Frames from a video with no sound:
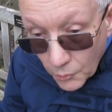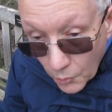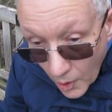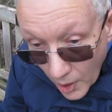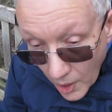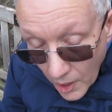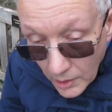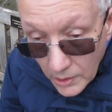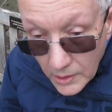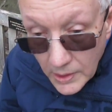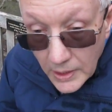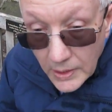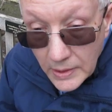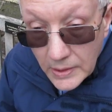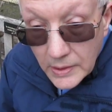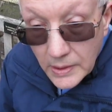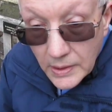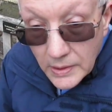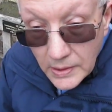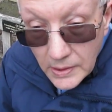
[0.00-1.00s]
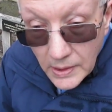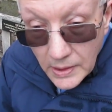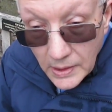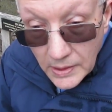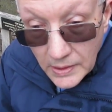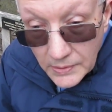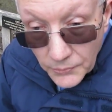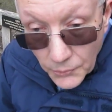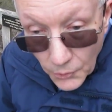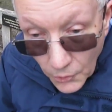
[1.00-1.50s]
work
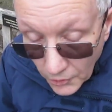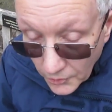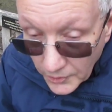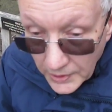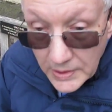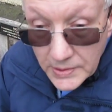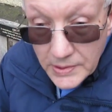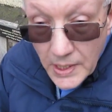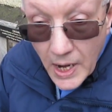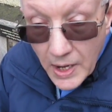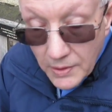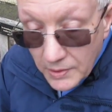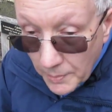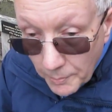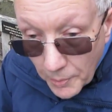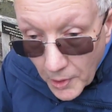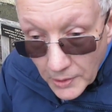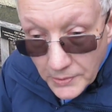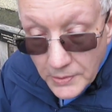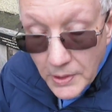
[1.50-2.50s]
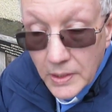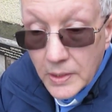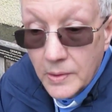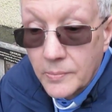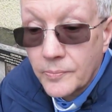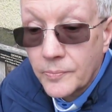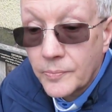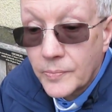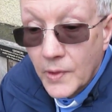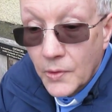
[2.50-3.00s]
through this Harry Potter,
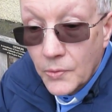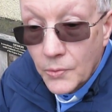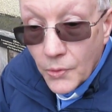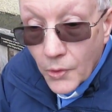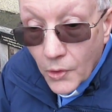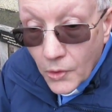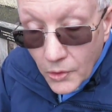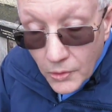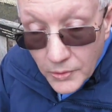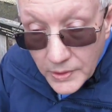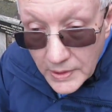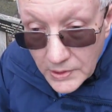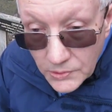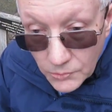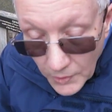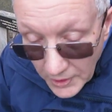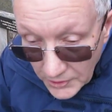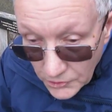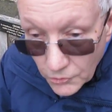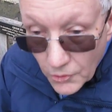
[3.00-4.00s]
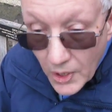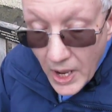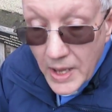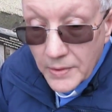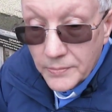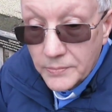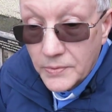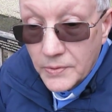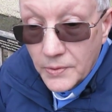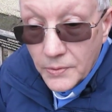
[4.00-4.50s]
through this
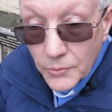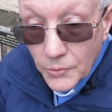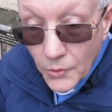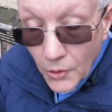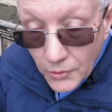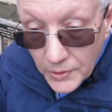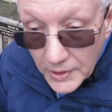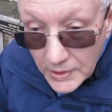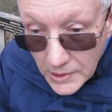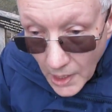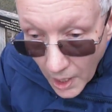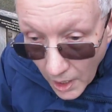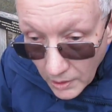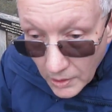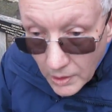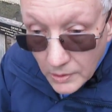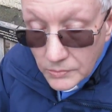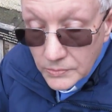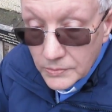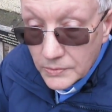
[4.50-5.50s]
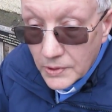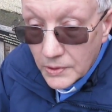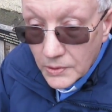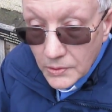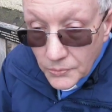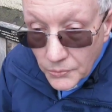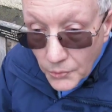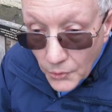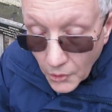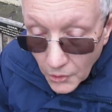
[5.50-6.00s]
witchcraft, through this occult,
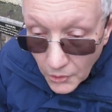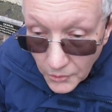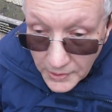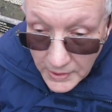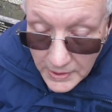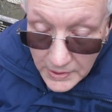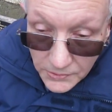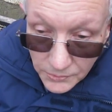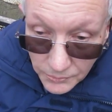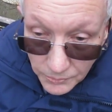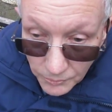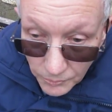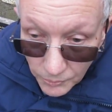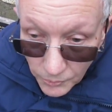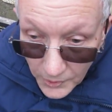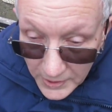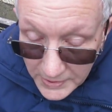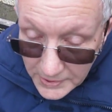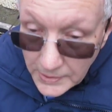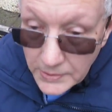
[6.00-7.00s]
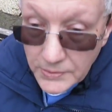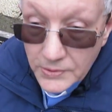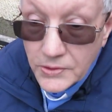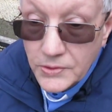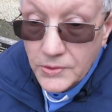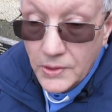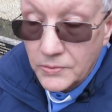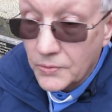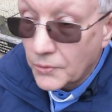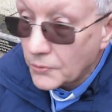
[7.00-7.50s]
through these
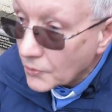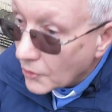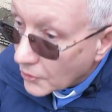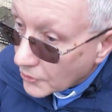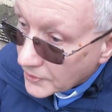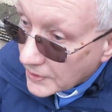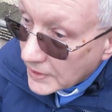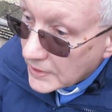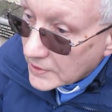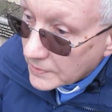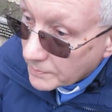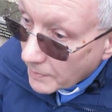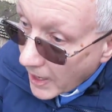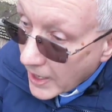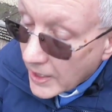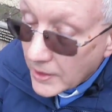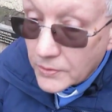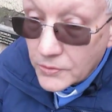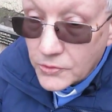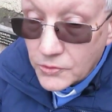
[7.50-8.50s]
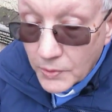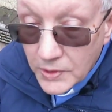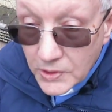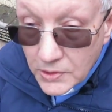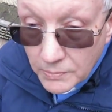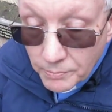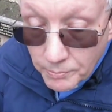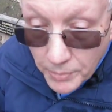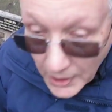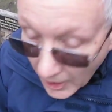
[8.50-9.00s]
wizards, and through these spells which
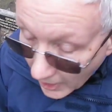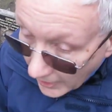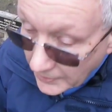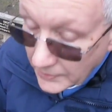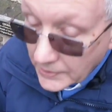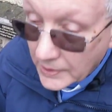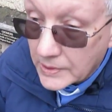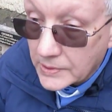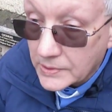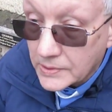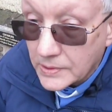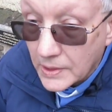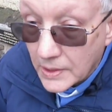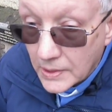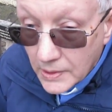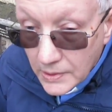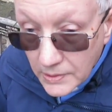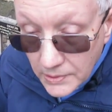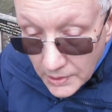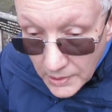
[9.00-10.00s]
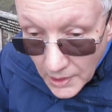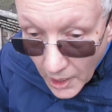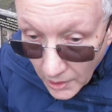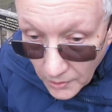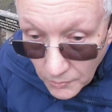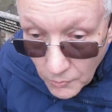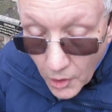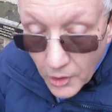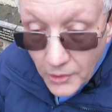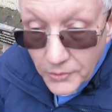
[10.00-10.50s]
have blinded the
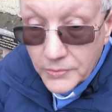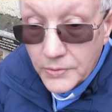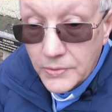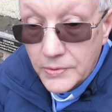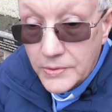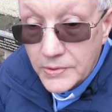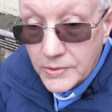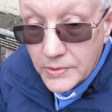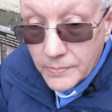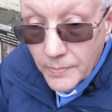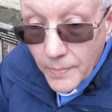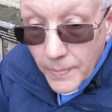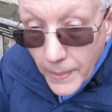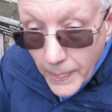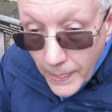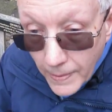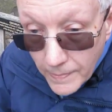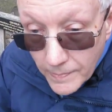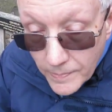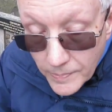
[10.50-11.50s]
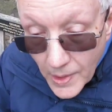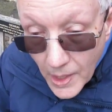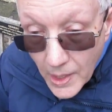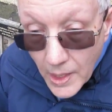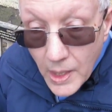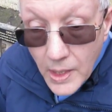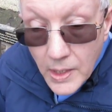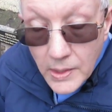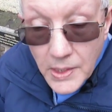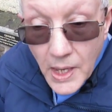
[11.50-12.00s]
young ones,
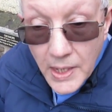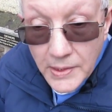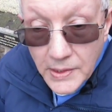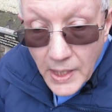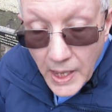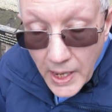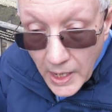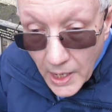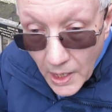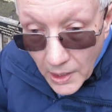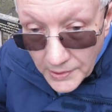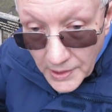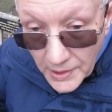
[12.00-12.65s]
that they are